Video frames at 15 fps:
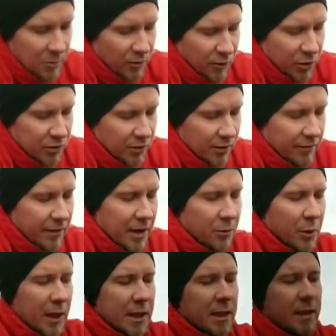move on to the
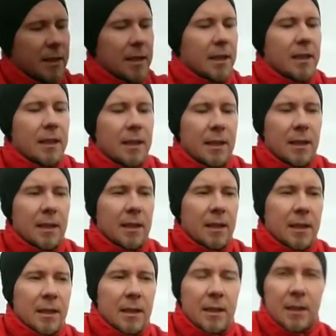fairways.
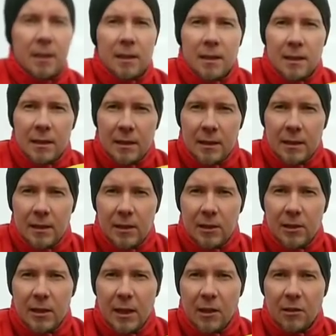
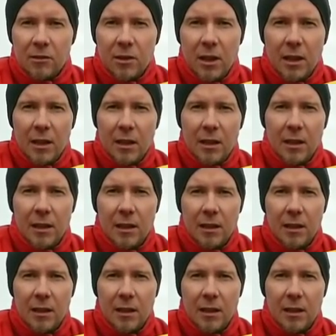The second round